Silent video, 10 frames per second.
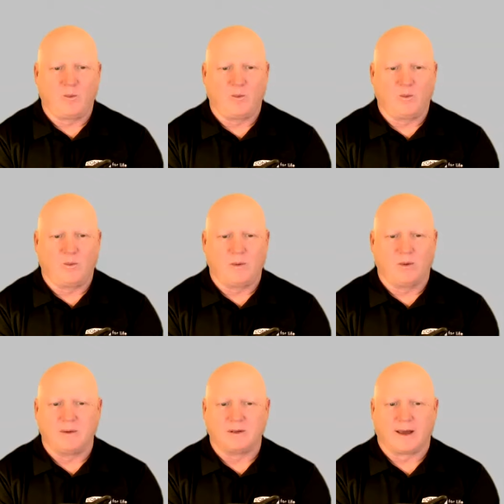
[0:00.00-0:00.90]
we
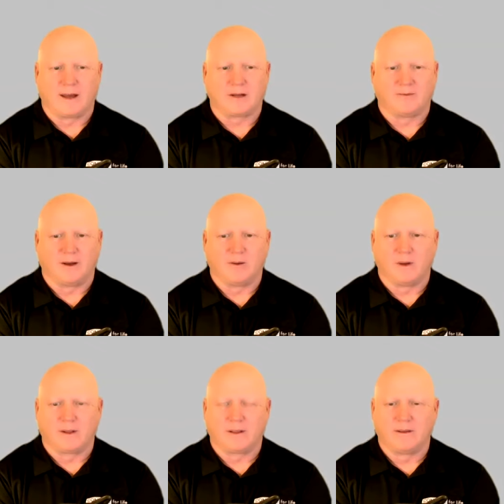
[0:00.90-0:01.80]
would be satisfied
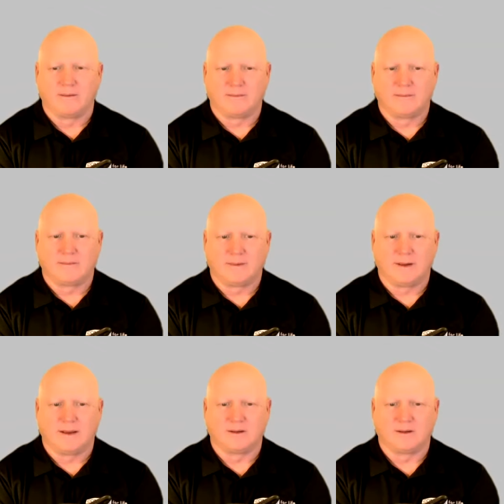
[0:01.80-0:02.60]
with. And